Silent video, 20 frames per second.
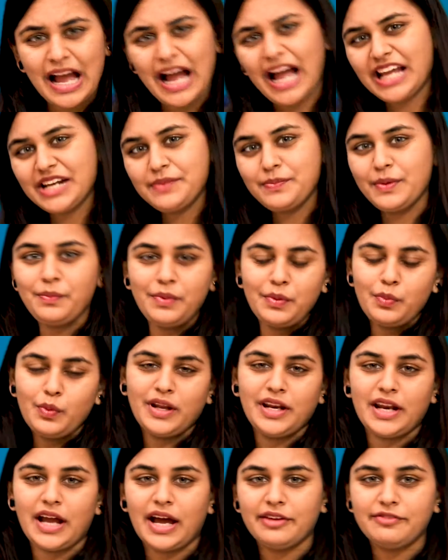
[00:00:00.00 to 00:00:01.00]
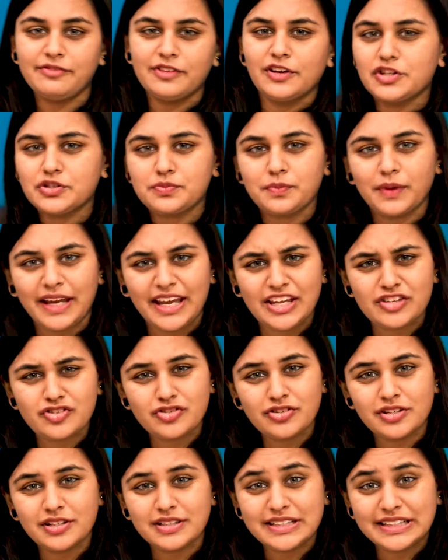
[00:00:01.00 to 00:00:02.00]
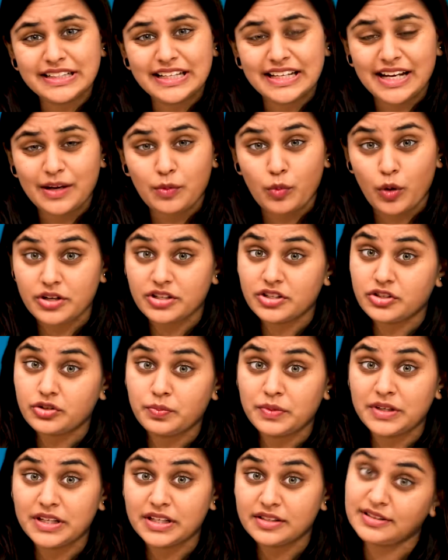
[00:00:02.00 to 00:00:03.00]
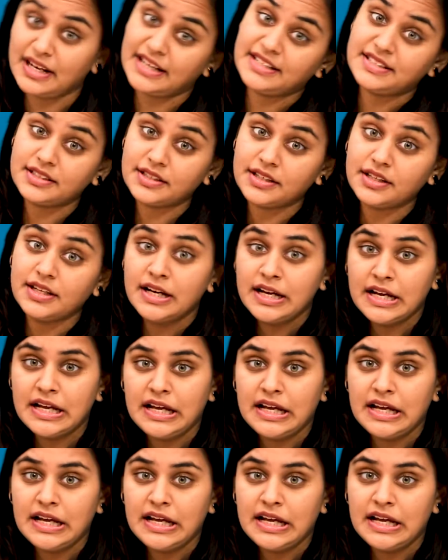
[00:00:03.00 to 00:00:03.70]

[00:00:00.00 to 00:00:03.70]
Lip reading: I remember when I finished my engineering and I wanted to be a writer